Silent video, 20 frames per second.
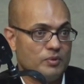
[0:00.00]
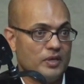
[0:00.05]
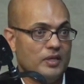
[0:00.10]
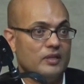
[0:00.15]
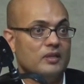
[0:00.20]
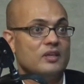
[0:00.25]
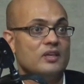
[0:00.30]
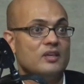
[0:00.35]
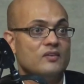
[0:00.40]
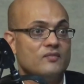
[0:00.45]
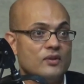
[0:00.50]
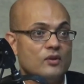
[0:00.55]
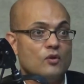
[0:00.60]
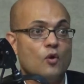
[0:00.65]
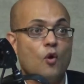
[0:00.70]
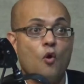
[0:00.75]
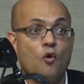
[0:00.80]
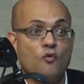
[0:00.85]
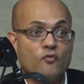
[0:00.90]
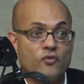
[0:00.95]
but even
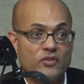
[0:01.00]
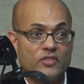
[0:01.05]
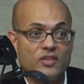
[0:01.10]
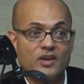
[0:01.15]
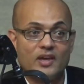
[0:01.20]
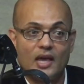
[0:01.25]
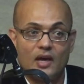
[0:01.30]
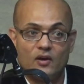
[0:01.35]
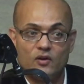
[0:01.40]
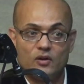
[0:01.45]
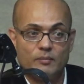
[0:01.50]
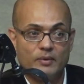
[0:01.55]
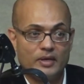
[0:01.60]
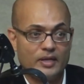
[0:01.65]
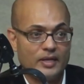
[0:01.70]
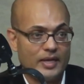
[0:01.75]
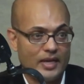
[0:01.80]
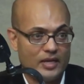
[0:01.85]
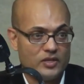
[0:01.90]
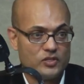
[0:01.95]
over-the-counter
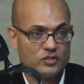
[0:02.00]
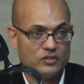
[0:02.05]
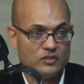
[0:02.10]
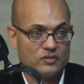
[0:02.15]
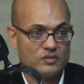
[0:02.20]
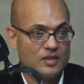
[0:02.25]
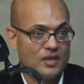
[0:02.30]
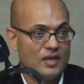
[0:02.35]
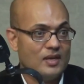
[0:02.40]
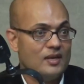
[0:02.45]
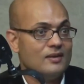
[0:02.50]
medications,